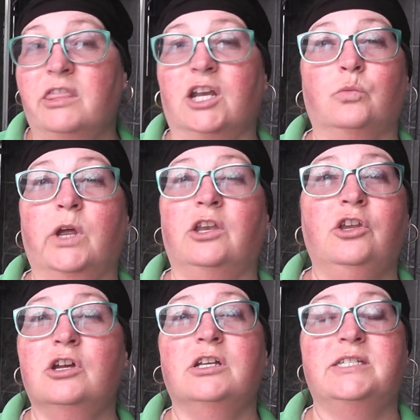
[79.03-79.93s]
that when
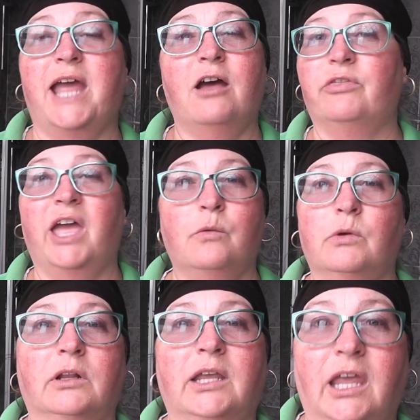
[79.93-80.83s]
you're down, they
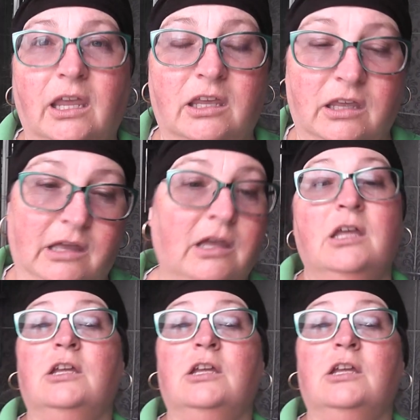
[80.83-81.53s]
will kick you.